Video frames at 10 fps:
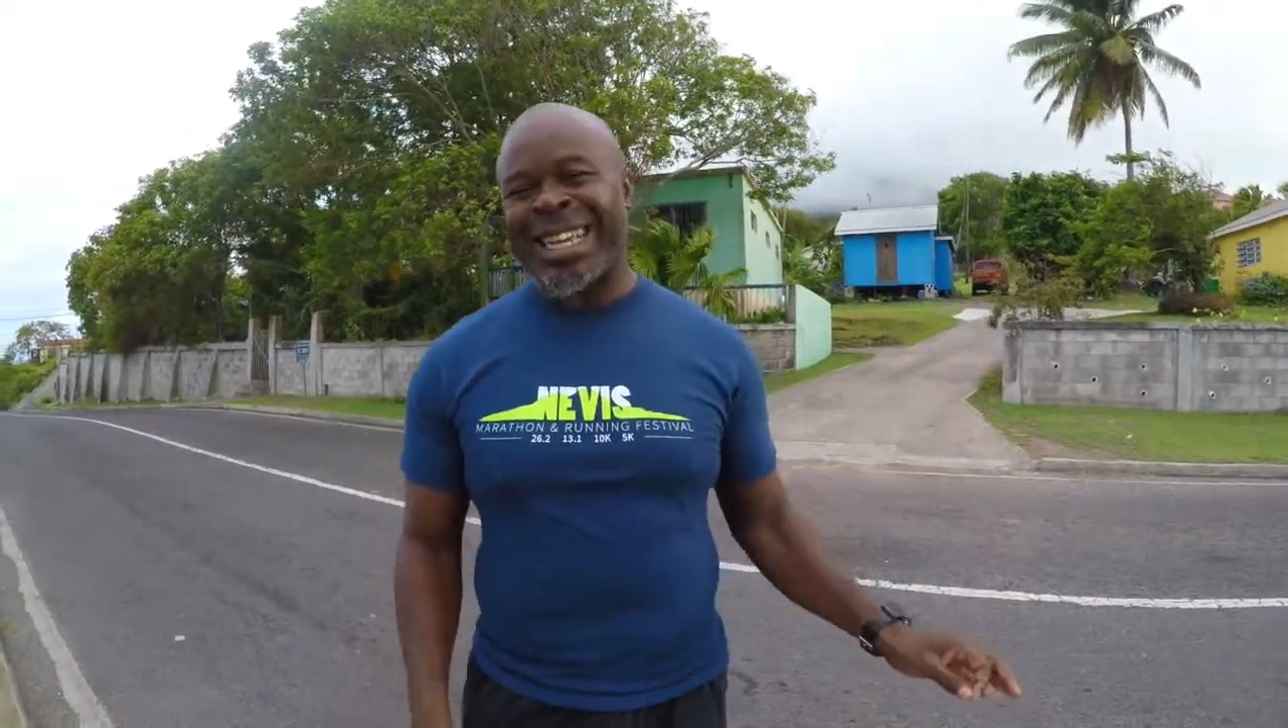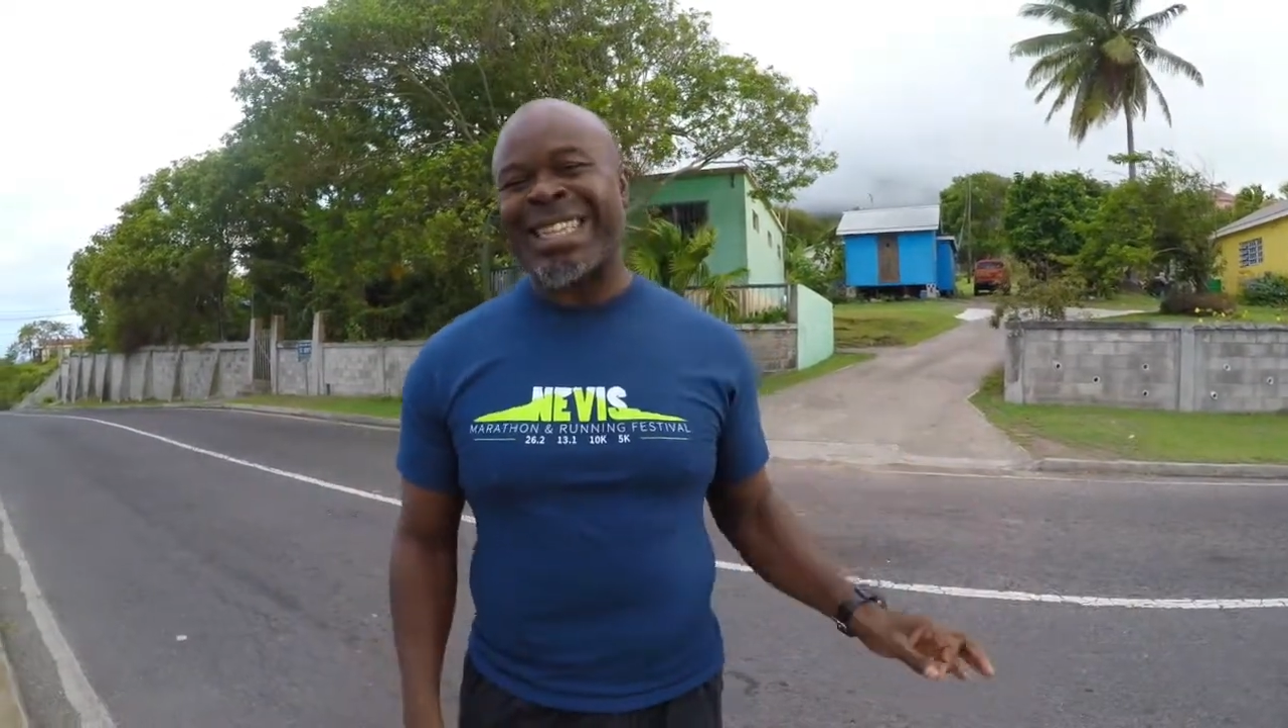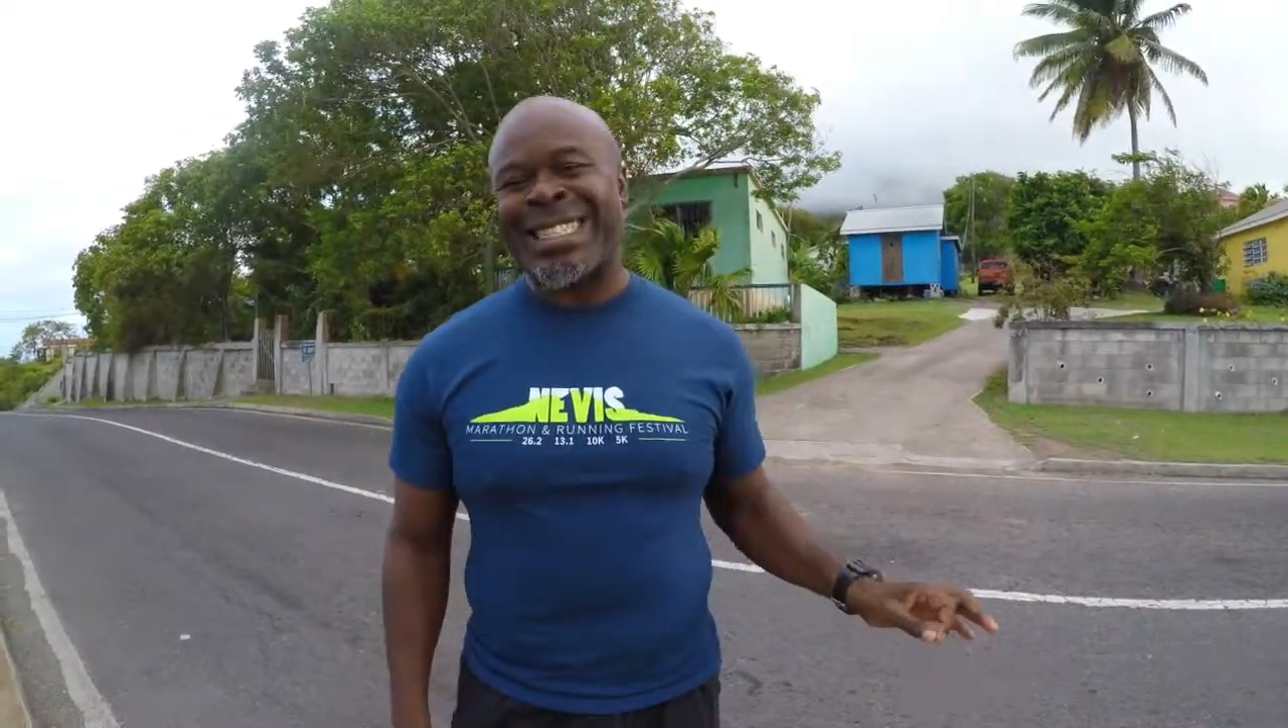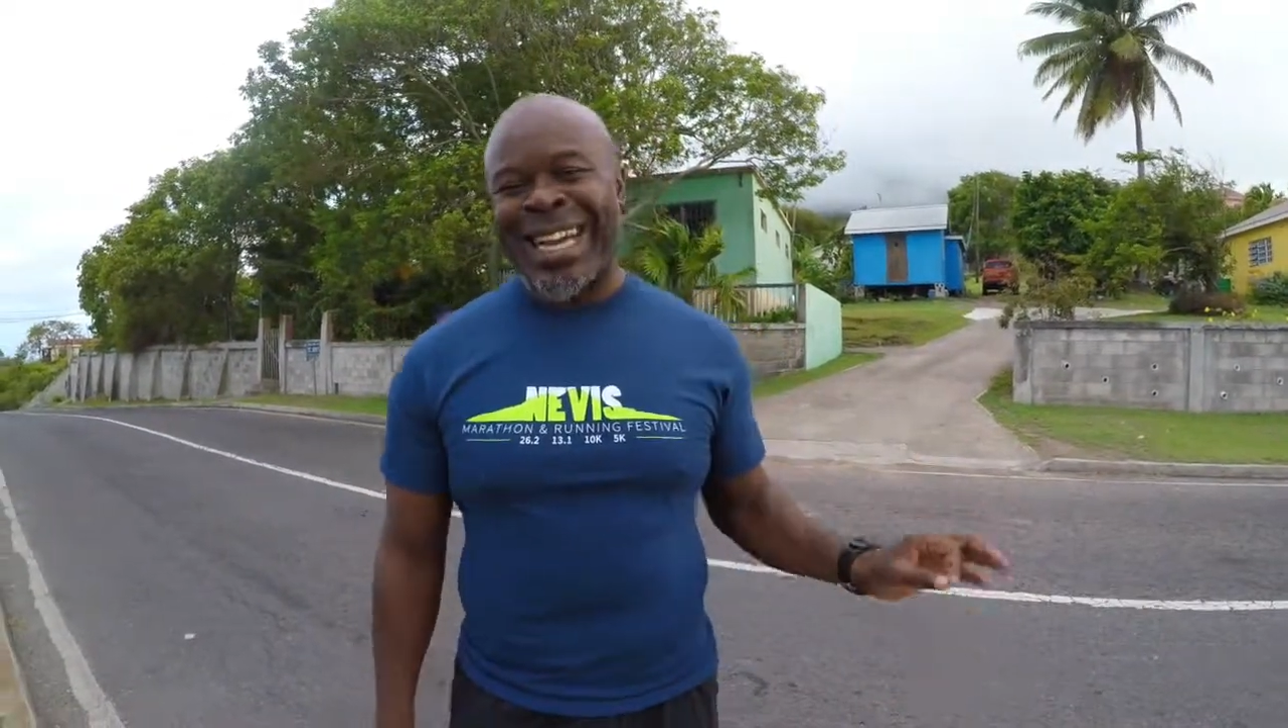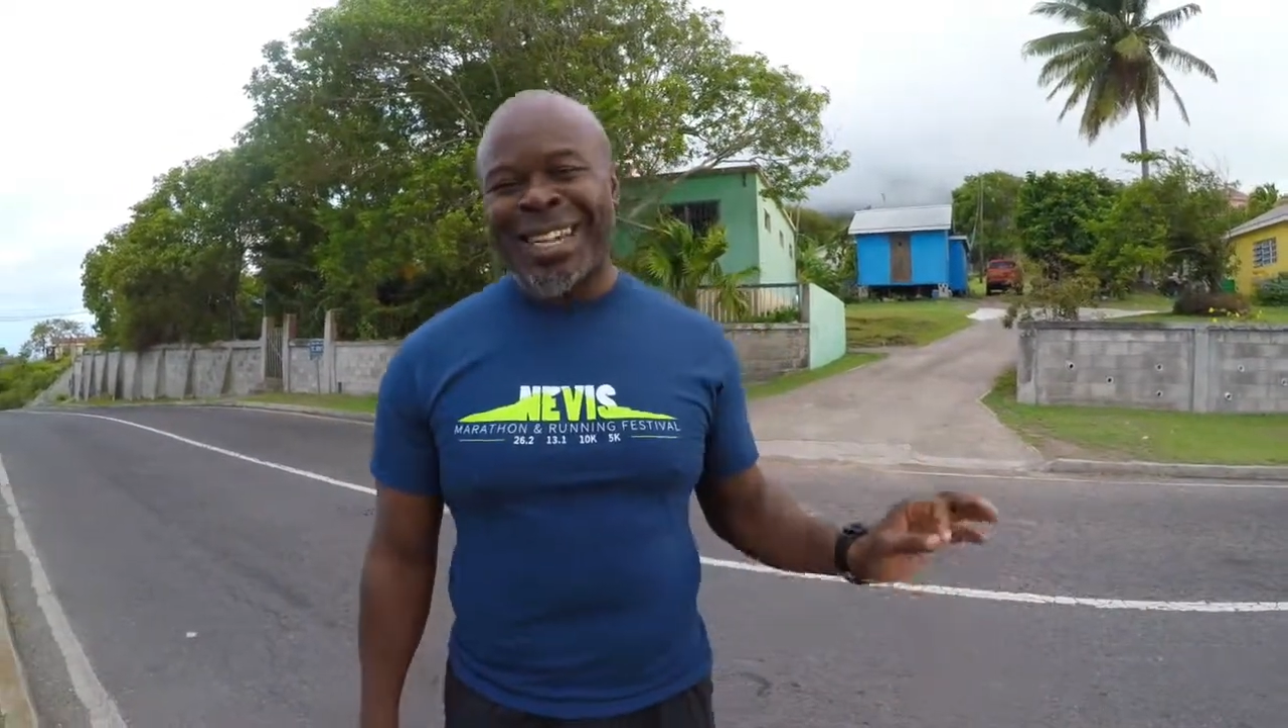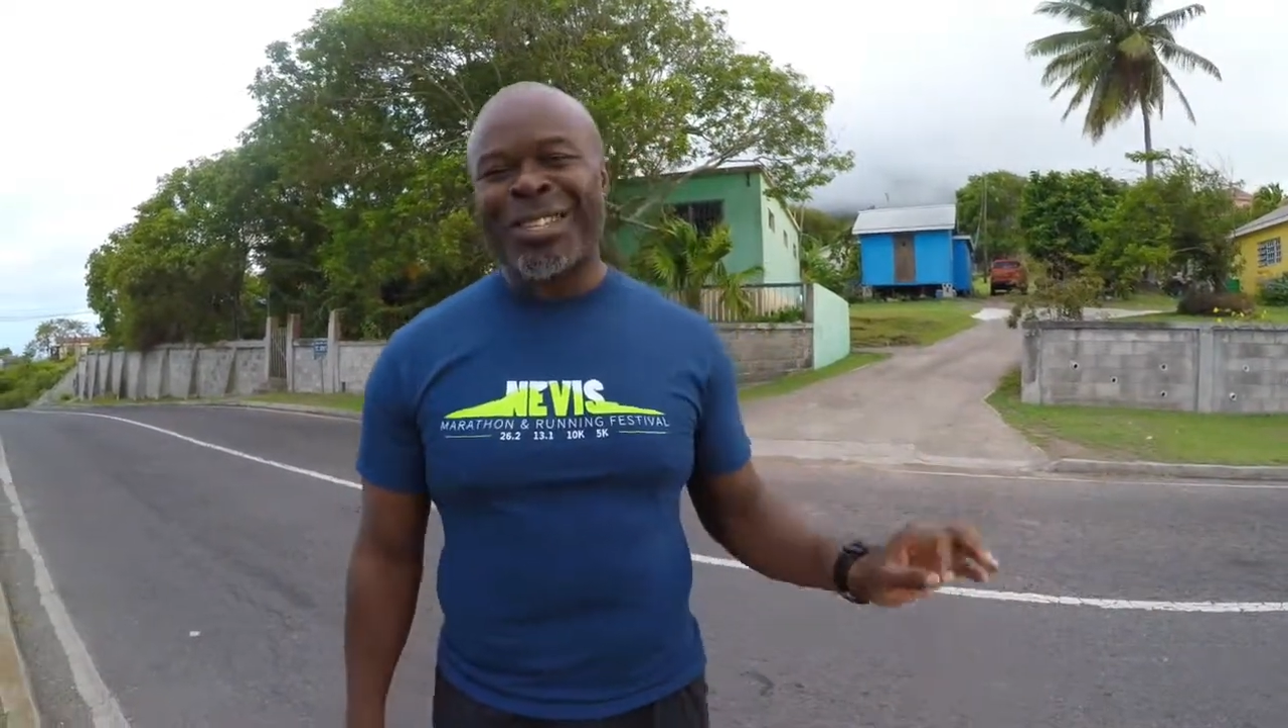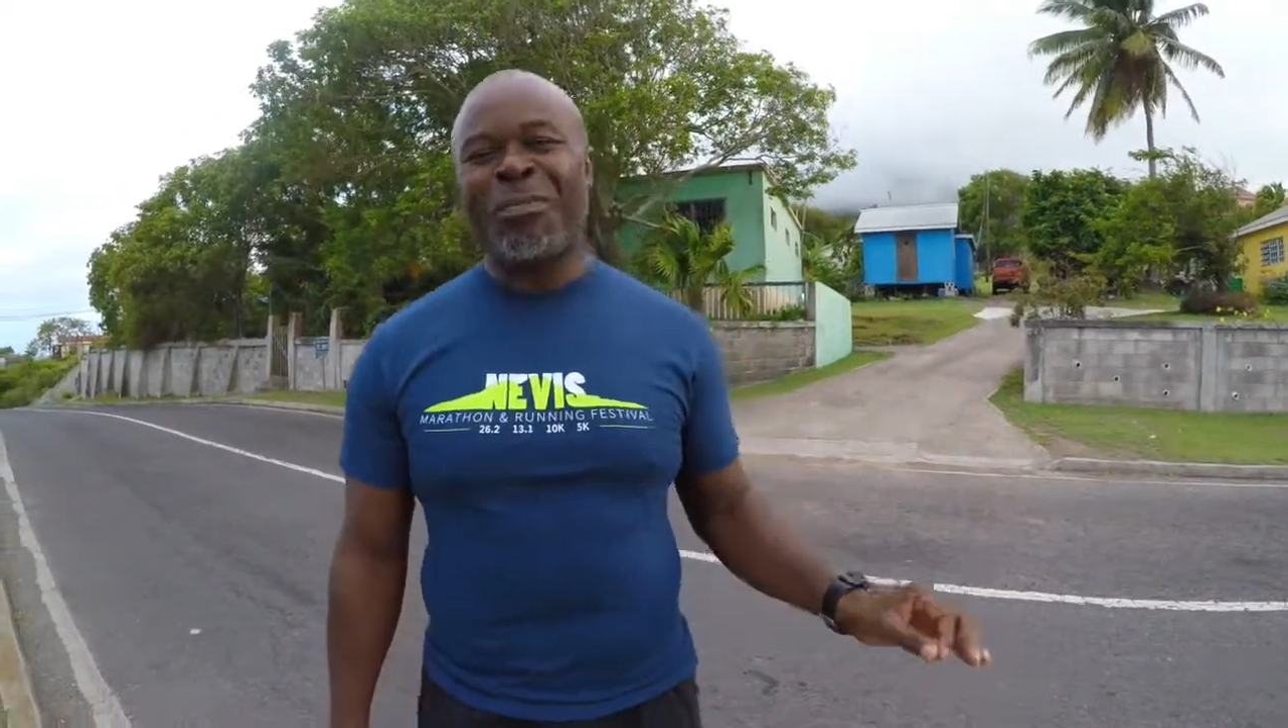exactly the